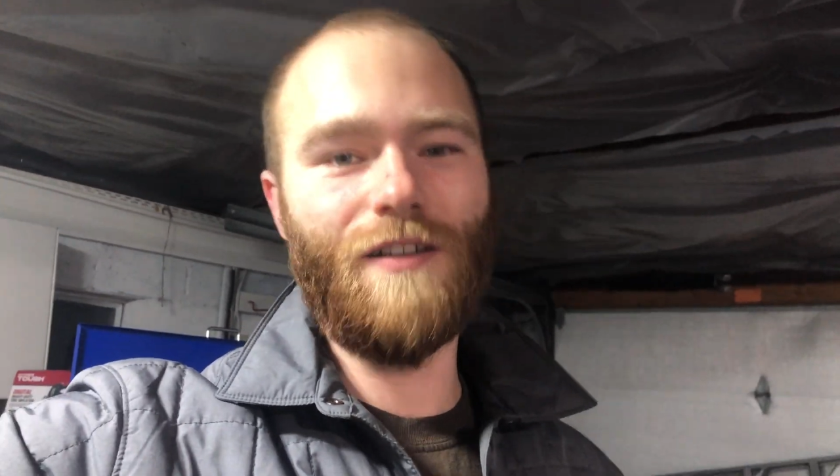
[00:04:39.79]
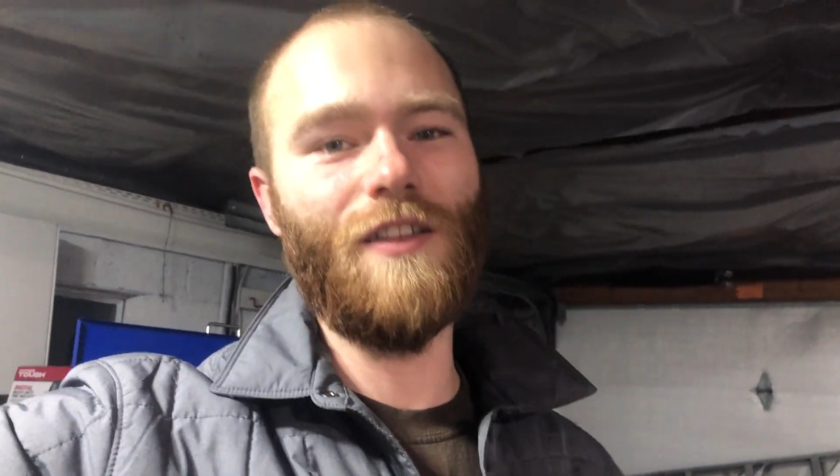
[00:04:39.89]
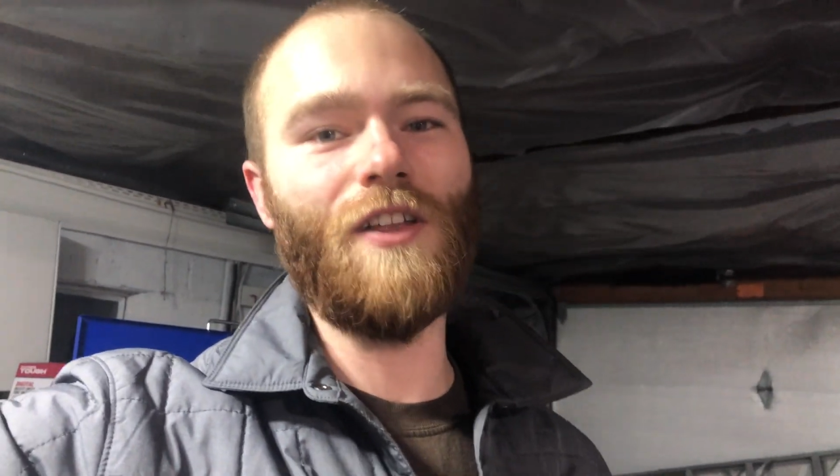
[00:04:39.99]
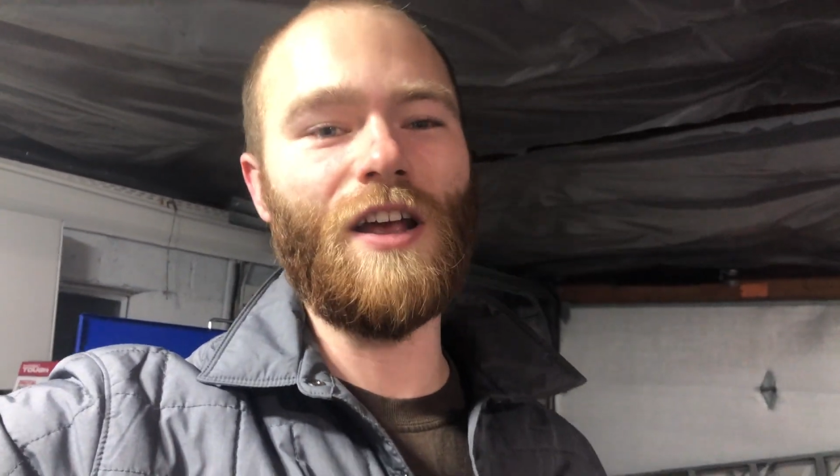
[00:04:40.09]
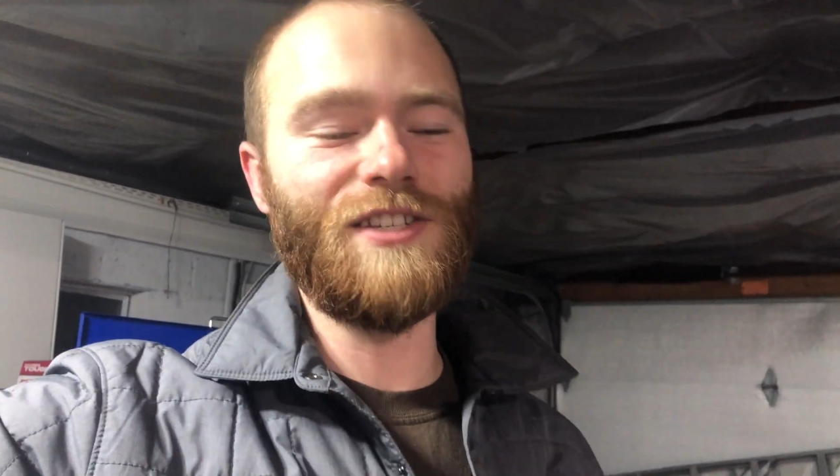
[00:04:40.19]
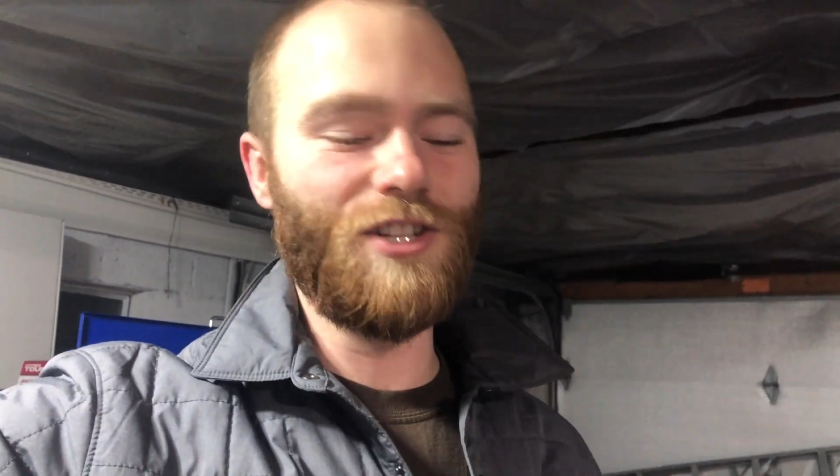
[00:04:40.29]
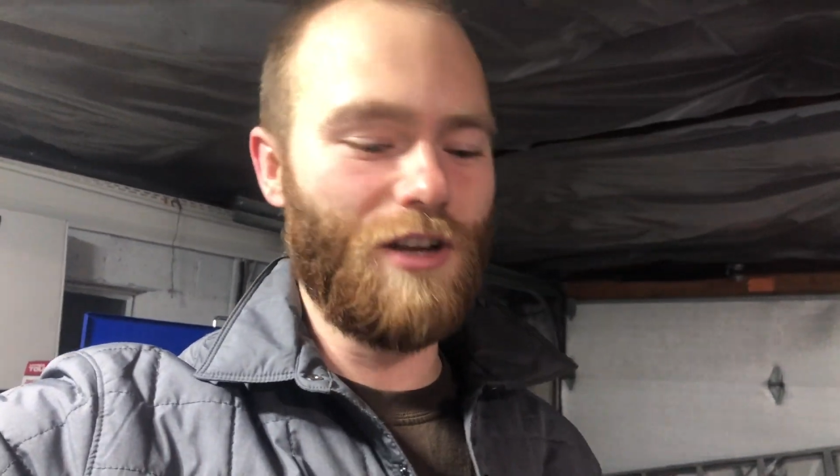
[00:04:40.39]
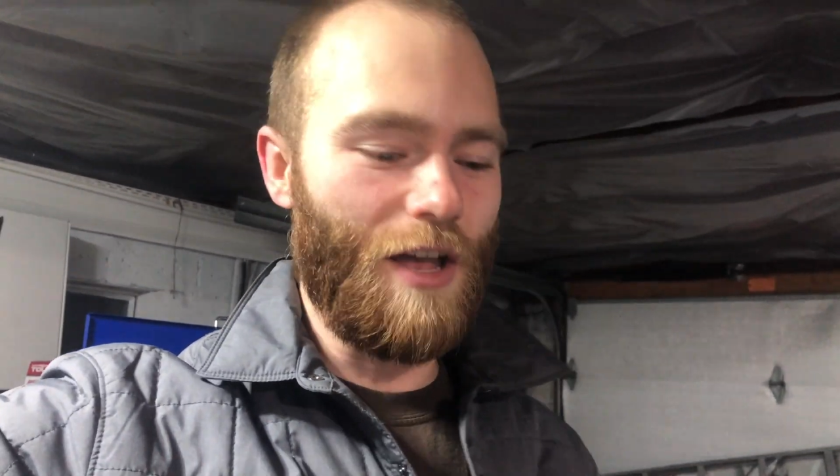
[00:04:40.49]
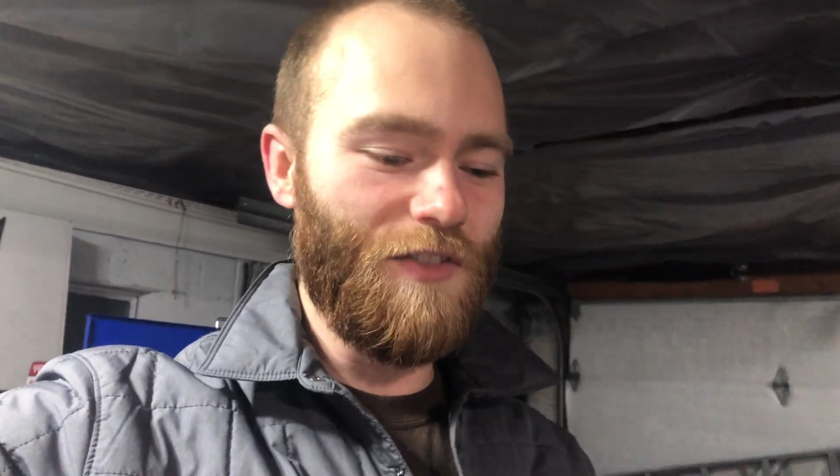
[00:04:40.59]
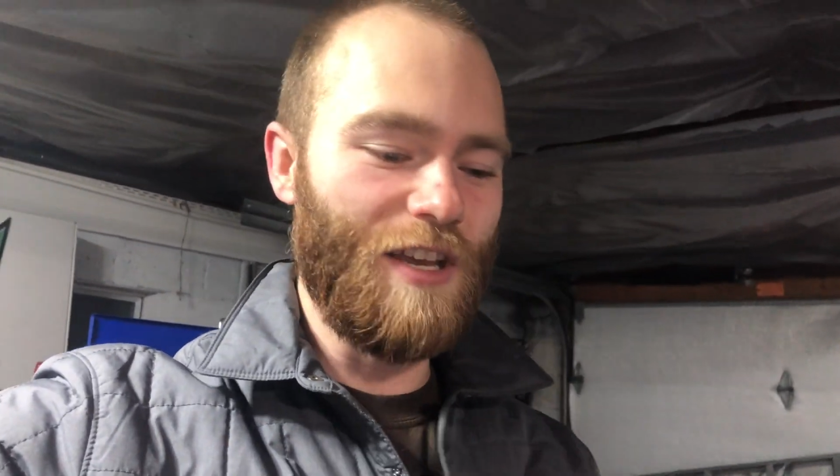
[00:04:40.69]
And then I still
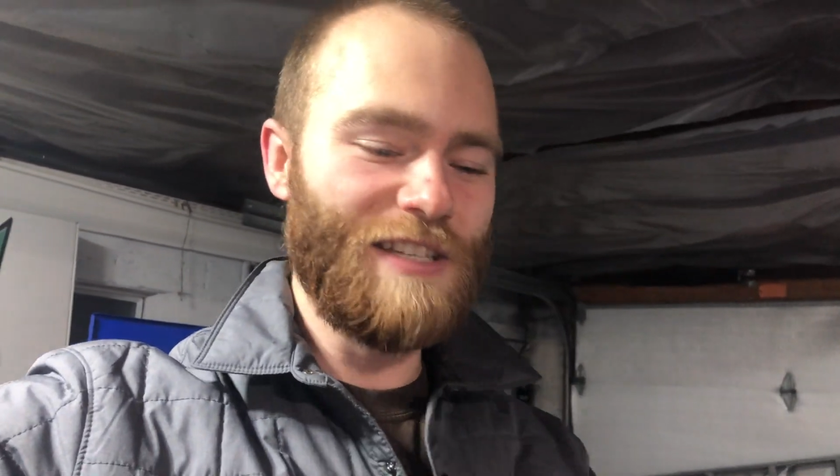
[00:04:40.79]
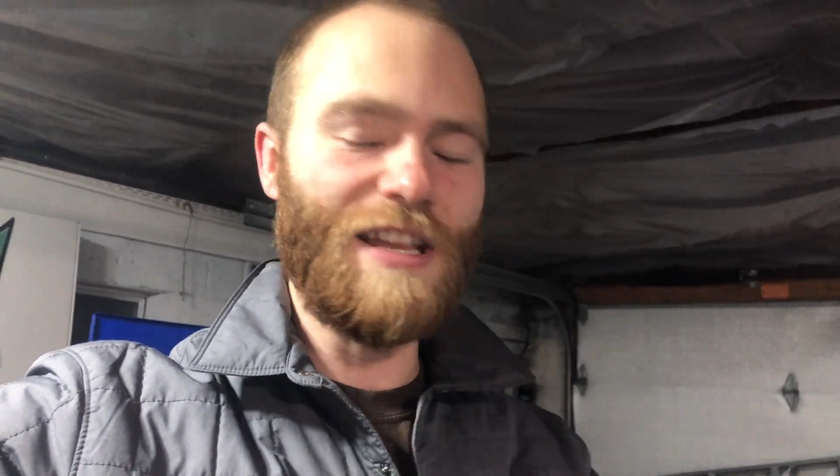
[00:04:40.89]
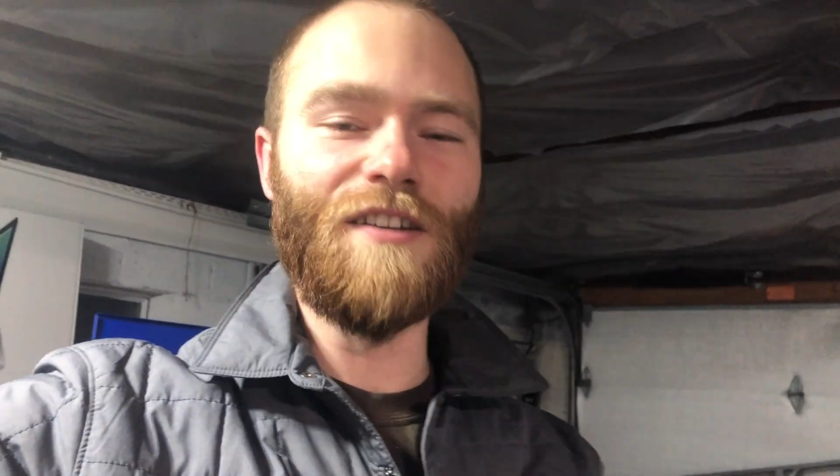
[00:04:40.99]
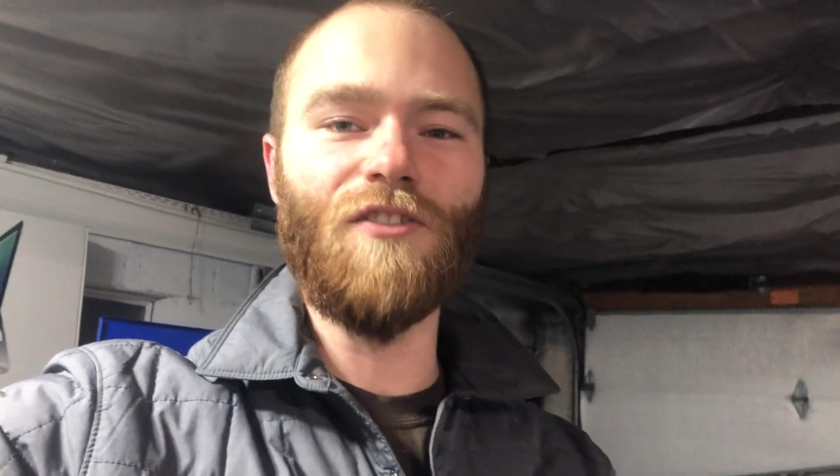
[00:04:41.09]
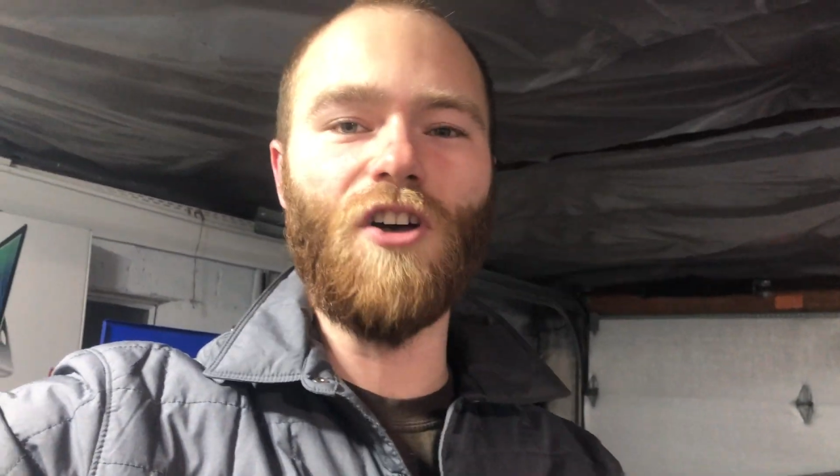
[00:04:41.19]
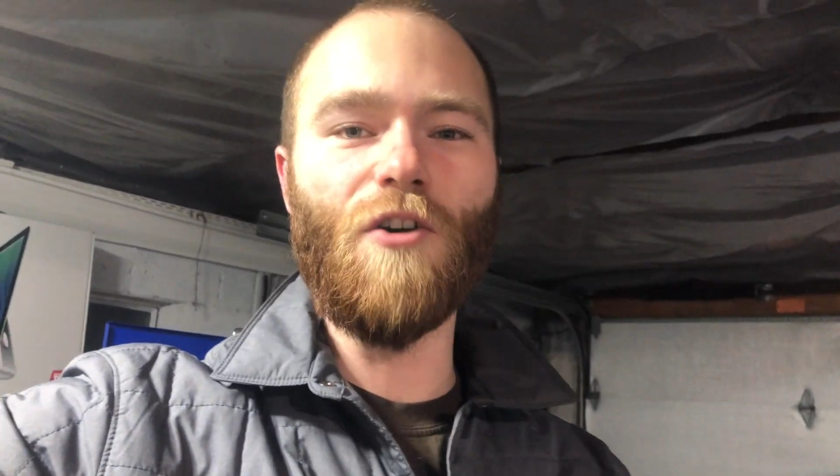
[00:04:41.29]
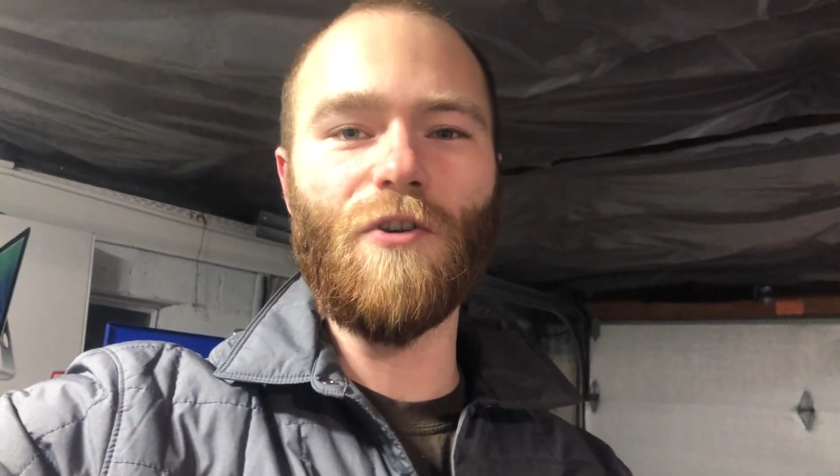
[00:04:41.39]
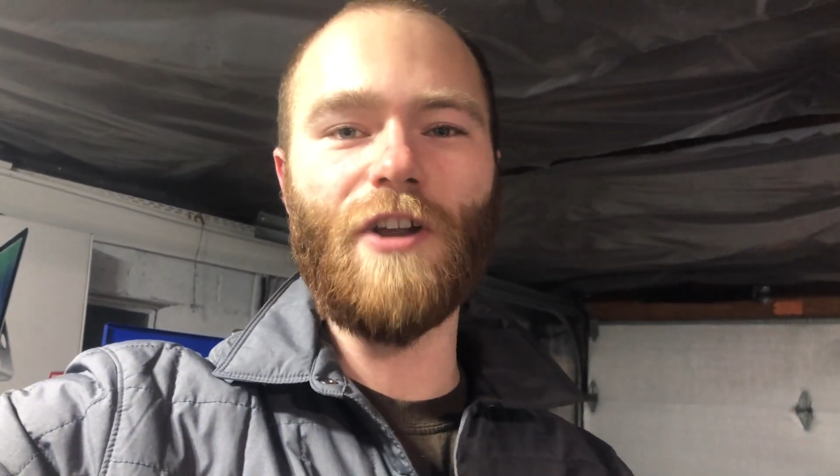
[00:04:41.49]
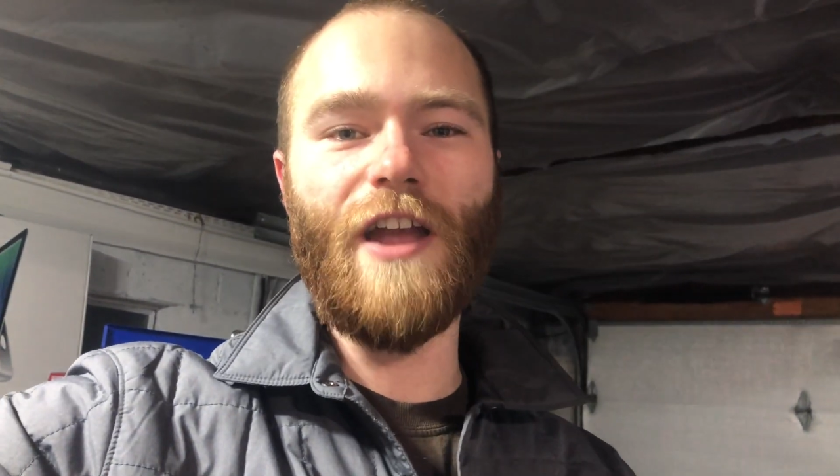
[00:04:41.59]
got the extended lower